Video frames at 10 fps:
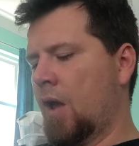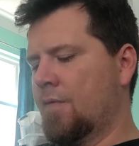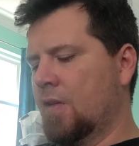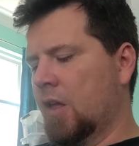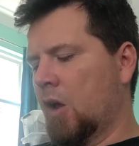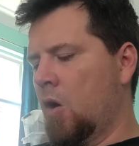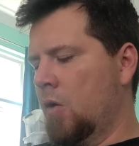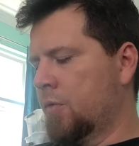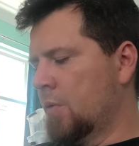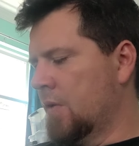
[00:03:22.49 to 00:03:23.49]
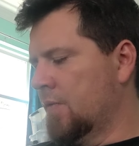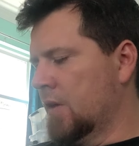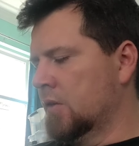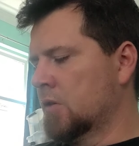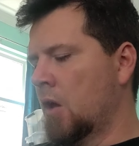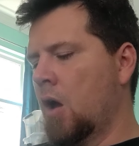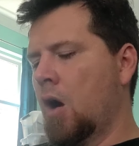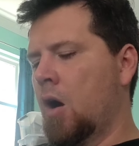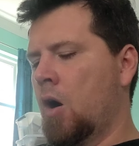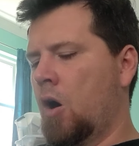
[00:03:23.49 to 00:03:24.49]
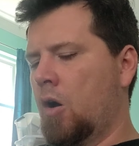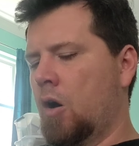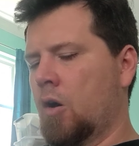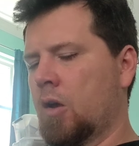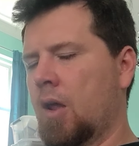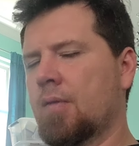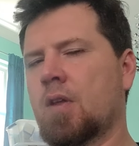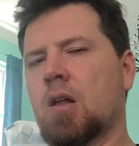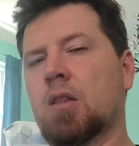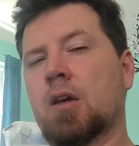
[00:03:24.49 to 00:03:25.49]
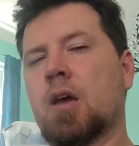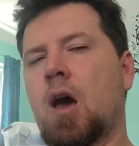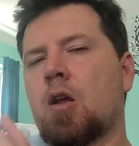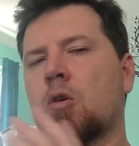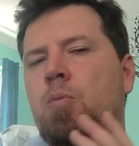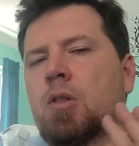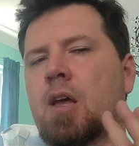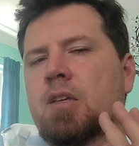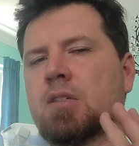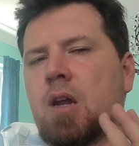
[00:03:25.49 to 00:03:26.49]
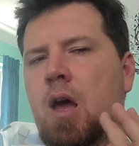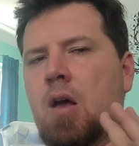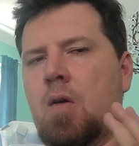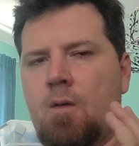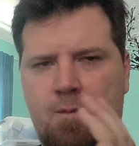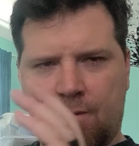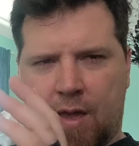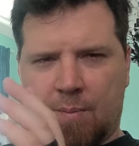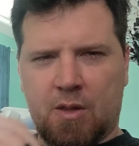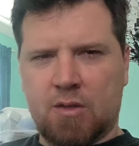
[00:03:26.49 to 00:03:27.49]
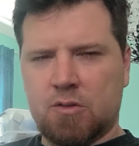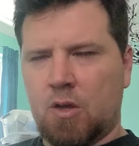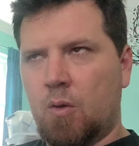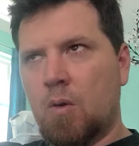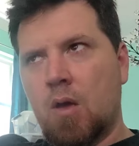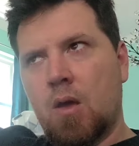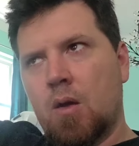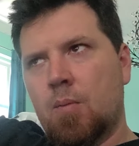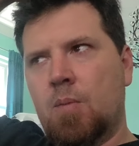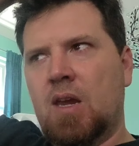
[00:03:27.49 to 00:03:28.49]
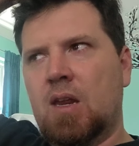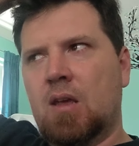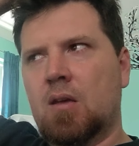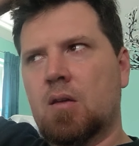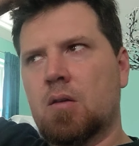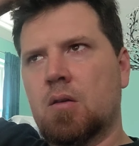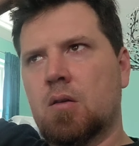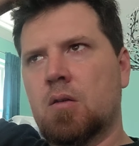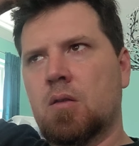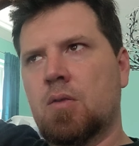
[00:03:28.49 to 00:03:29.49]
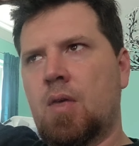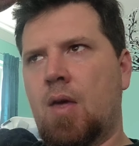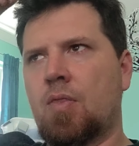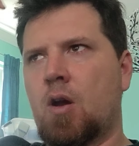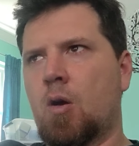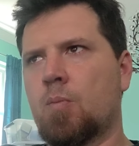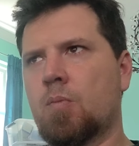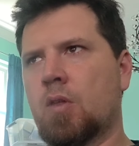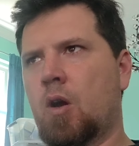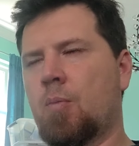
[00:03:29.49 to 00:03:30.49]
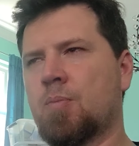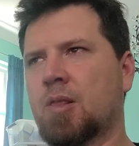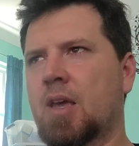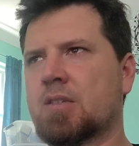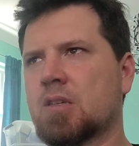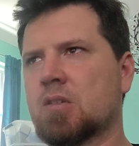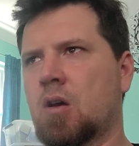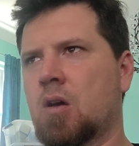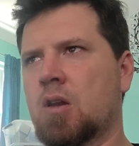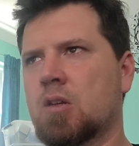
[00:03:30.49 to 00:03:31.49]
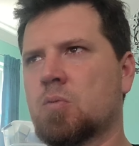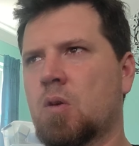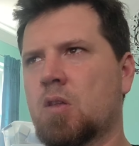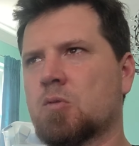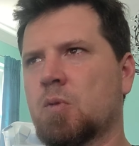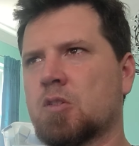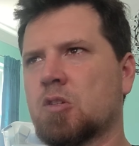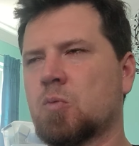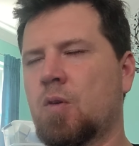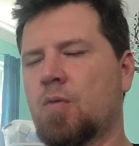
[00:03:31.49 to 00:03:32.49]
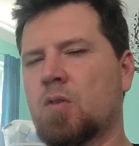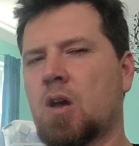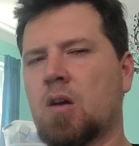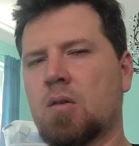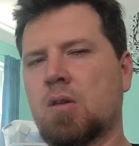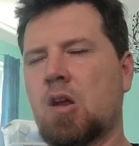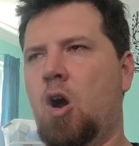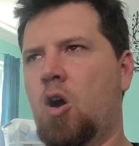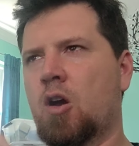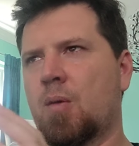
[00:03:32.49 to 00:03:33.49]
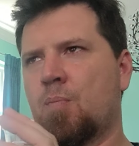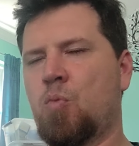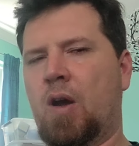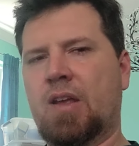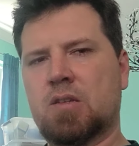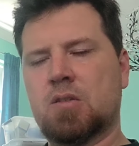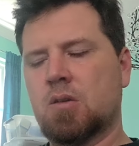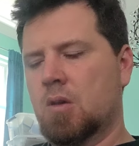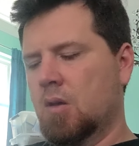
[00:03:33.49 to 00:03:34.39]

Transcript: I feel like all three of these are kind of in a legato play style family. So, meaning that there are places on each one of these whistles where if you tongue it hard, it breaks.